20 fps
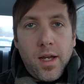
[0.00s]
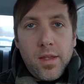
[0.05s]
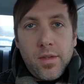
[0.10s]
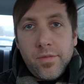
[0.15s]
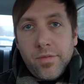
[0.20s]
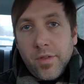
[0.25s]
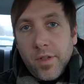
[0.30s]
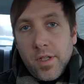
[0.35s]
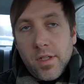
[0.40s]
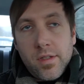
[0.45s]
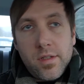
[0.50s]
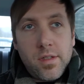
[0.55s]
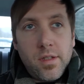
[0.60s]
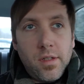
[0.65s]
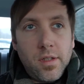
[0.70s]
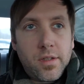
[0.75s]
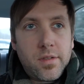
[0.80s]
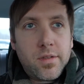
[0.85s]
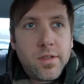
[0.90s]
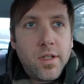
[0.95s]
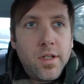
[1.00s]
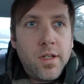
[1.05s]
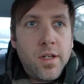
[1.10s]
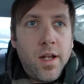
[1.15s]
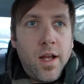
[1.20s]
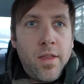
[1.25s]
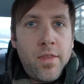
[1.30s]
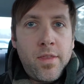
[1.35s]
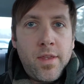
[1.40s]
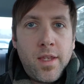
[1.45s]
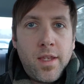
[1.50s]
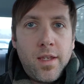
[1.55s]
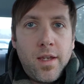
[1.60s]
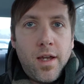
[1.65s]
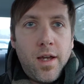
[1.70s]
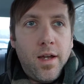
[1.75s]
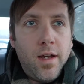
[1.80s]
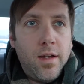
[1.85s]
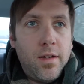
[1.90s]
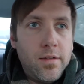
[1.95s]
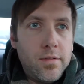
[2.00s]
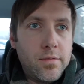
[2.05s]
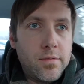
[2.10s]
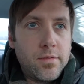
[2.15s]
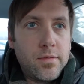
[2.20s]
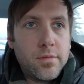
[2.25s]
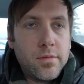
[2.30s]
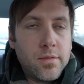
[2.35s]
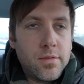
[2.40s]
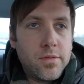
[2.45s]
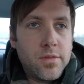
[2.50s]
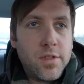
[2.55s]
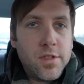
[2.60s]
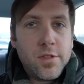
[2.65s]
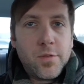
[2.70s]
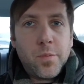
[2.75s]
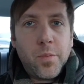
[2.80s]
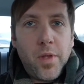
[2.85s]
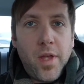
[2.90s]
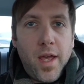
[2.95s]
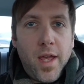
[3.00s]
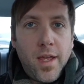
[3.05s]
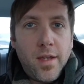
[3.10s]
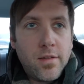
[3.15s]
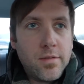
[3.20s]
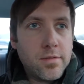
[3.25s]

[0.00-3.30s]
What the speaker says: the footage still looks good on the display.